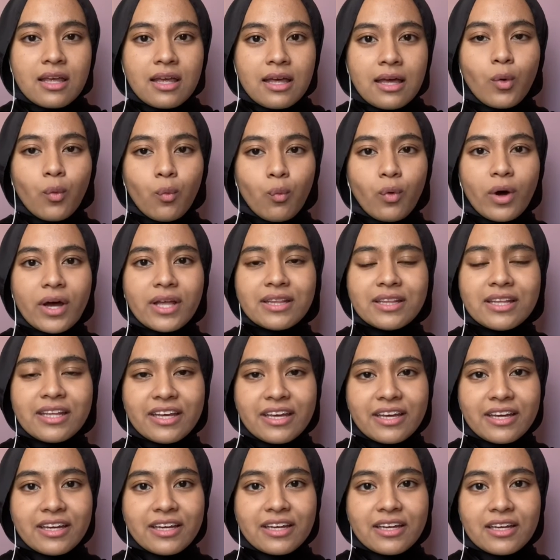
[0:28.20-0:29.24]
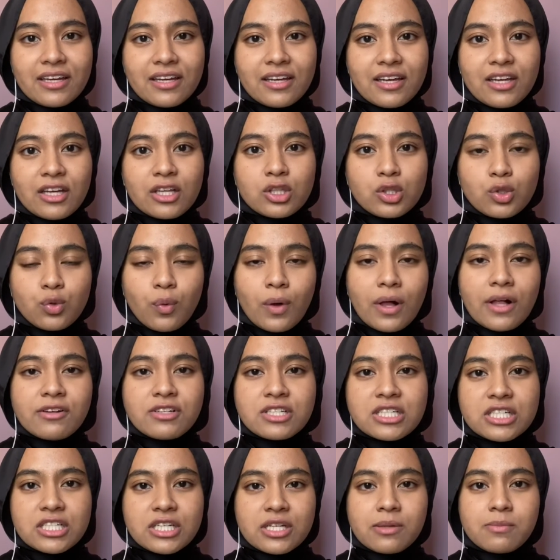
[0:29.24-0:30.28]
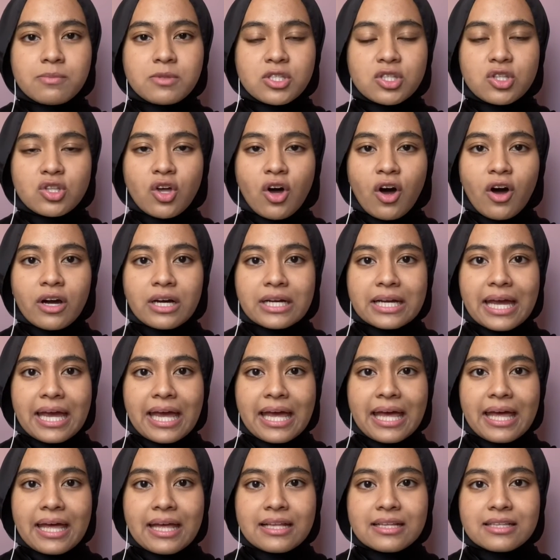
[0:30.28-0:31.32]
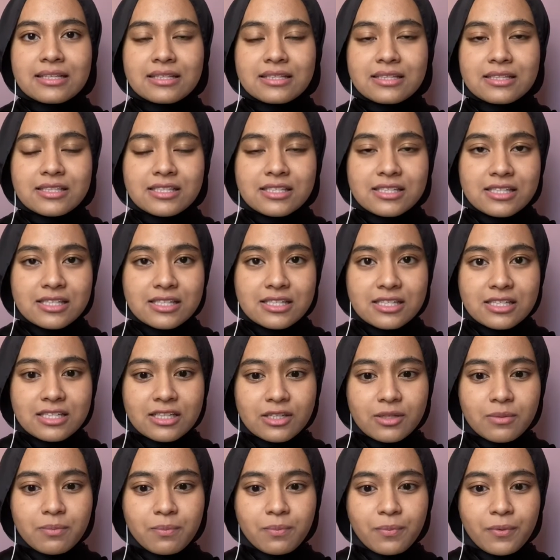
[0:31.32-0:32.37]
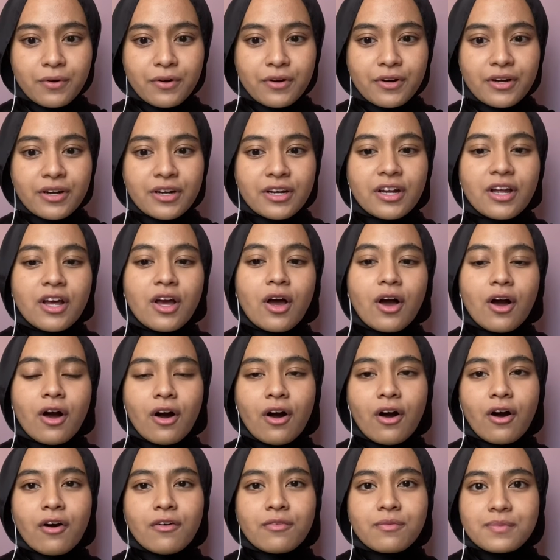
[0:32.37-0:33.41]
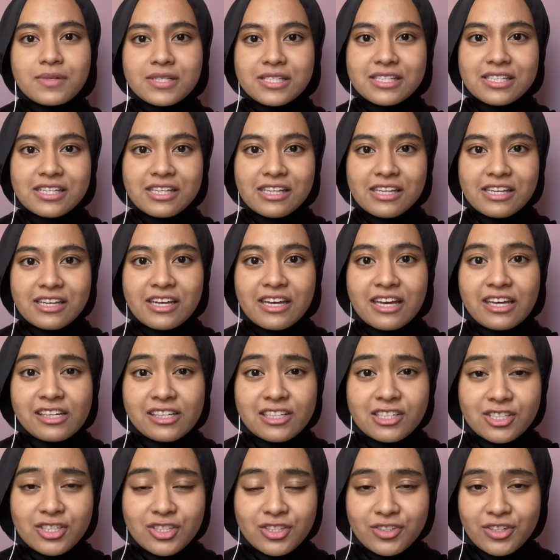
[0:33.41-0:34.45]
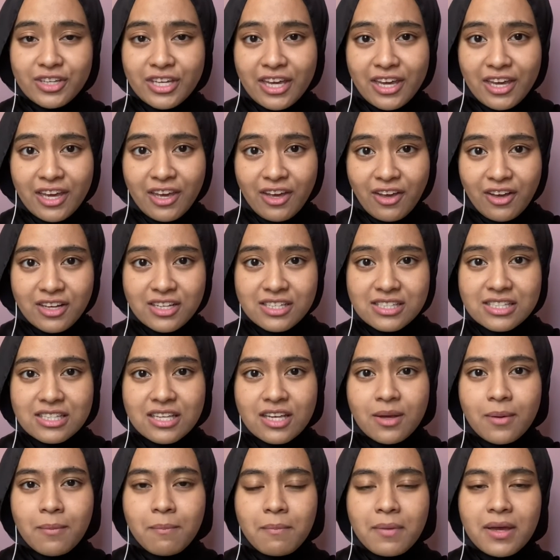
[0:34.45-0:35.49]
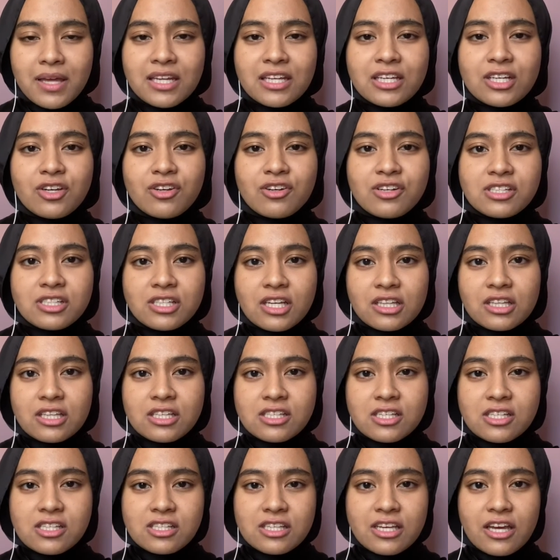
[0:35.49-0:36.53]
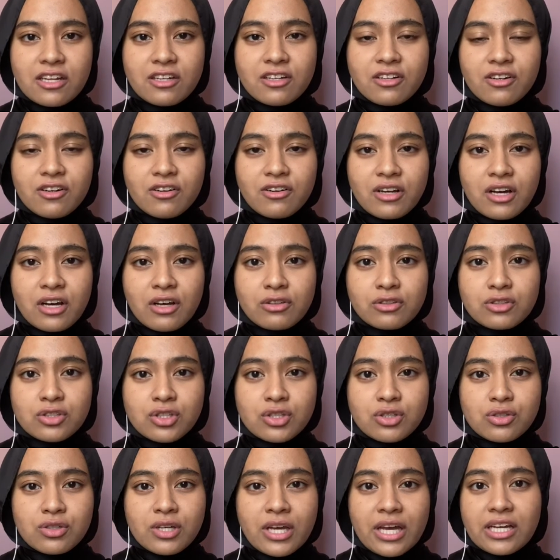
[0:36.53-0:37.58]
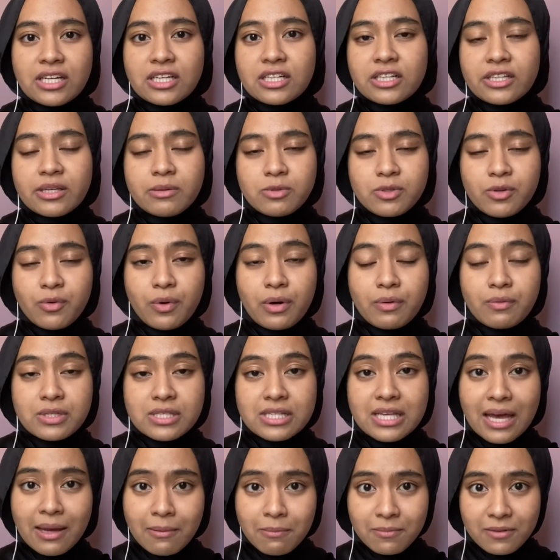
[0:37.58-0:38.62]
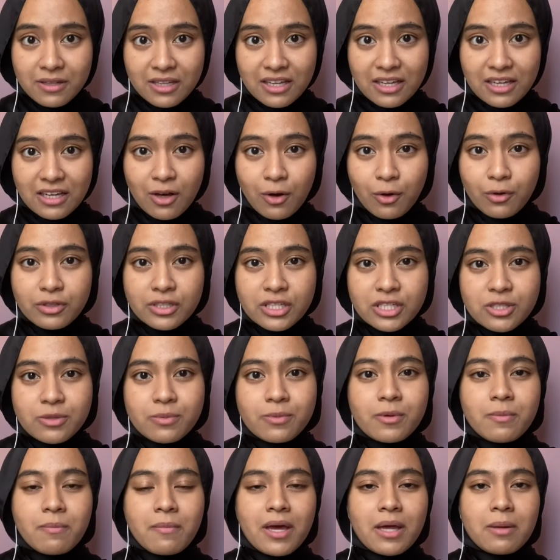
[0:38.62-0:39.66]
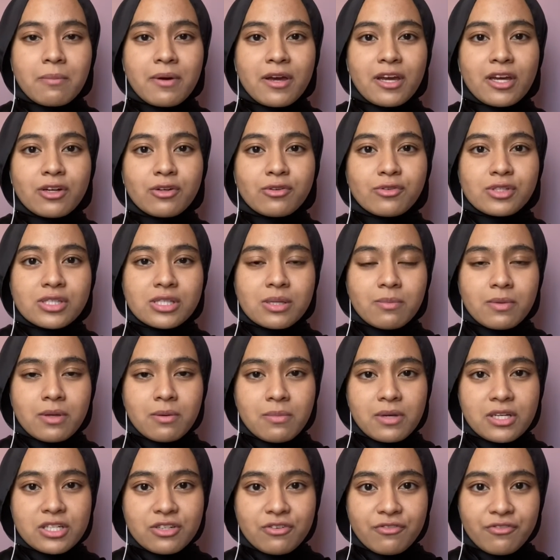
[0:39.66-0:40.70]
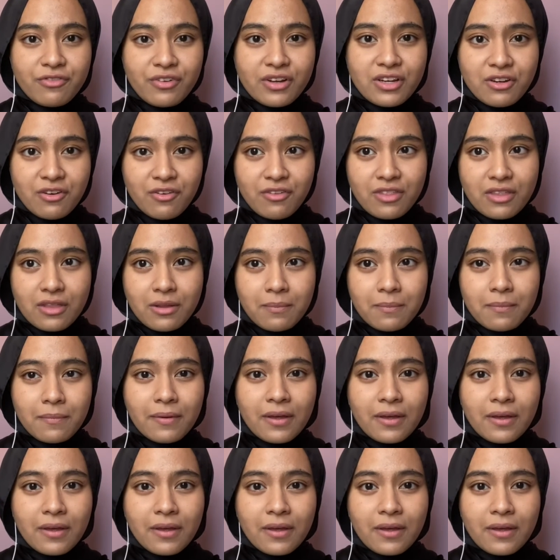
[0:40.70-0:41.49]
One day, 12 ships docked at the Sicilian port of Messina and issued chaos. Many curious citizens gathered around to get a glimpse of what was happening, only to be met by a gruesome image in front of them.